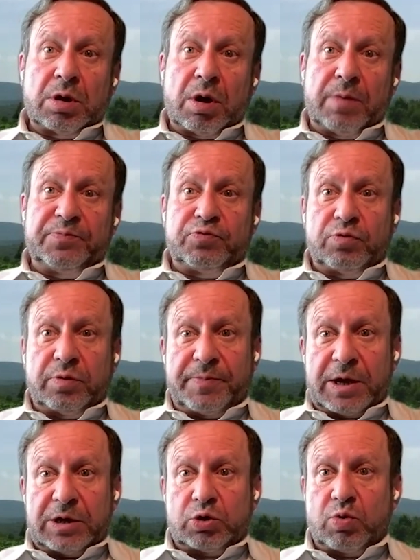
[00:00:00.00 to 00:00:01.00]
up through
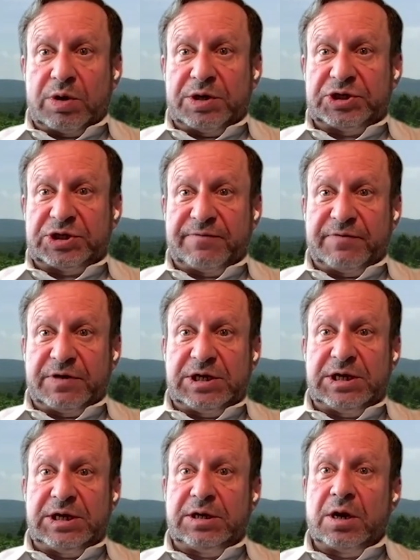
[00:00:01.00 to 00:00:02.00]
about
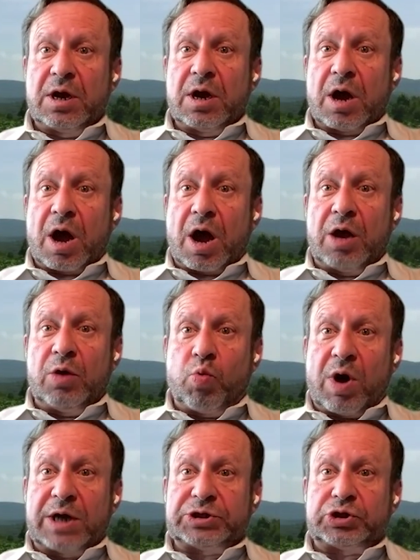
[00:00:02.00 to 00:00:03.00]
2017, I
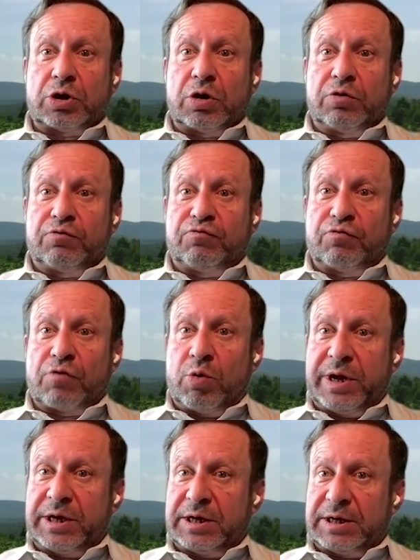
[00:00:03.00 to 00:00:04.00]
watched a
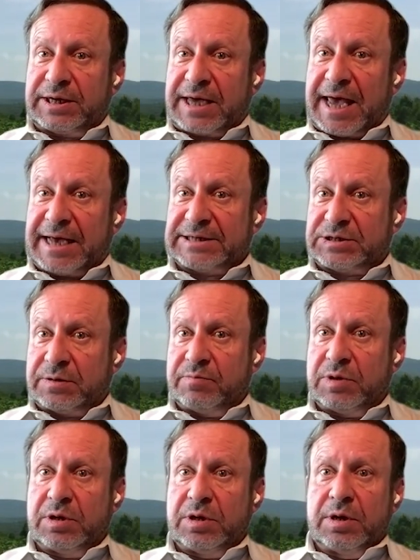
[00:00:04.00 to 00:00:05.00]
growing
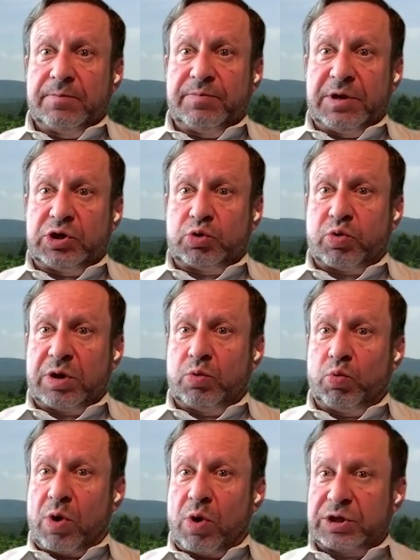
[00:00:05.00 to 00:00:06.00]
chasm
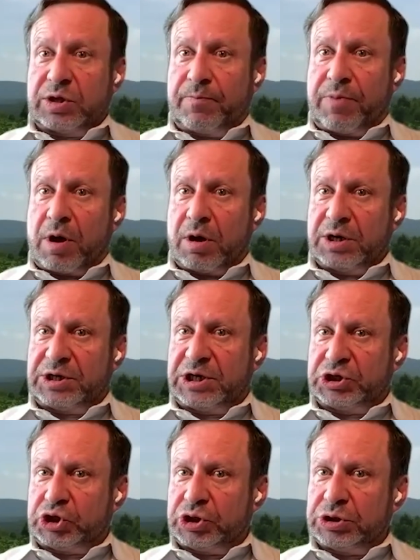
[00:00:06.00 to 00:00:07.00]
between what the
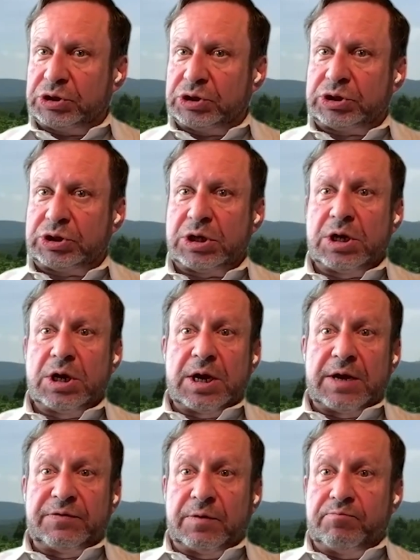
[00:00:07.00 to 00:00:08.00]
politicians,
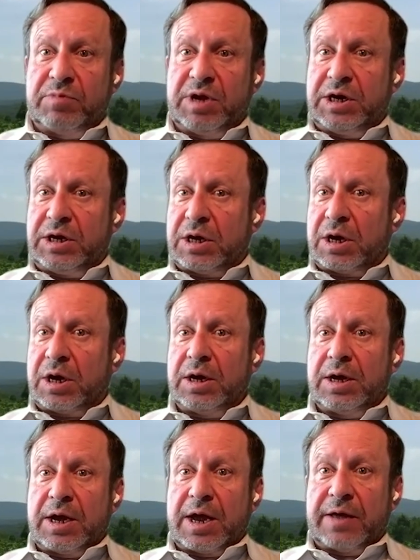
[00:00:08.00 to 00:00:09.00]
the media,
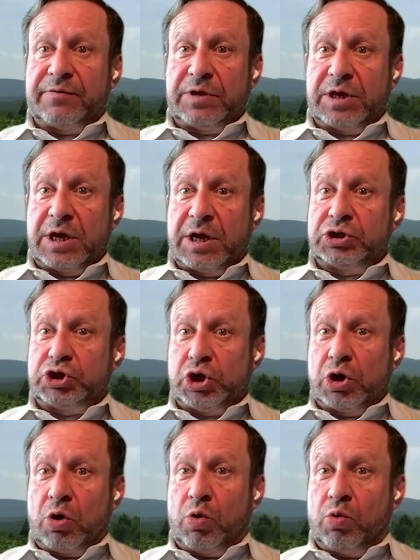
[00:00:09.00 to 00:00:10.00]
and the
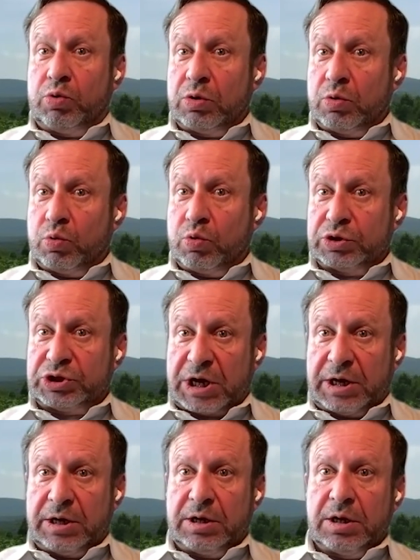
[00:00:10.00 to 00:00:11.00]
NGO were
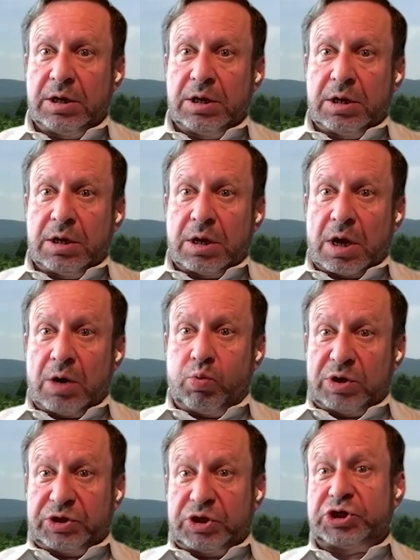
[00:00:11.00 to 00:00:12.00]
saying and
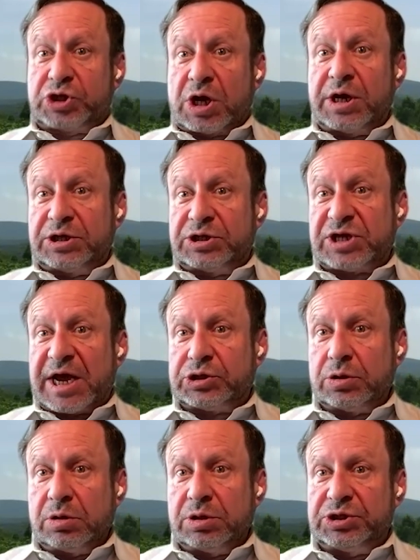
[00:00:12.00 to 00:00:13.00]
what the science
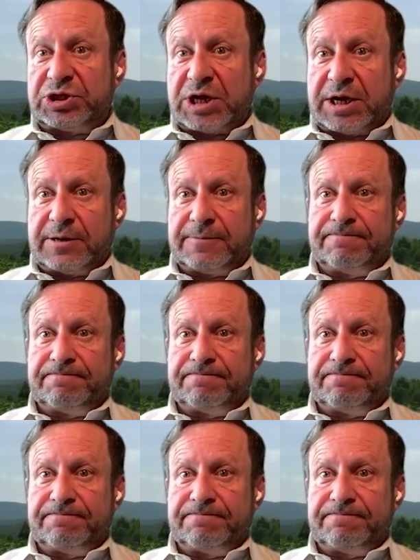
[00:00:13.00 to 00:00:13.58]
actually said.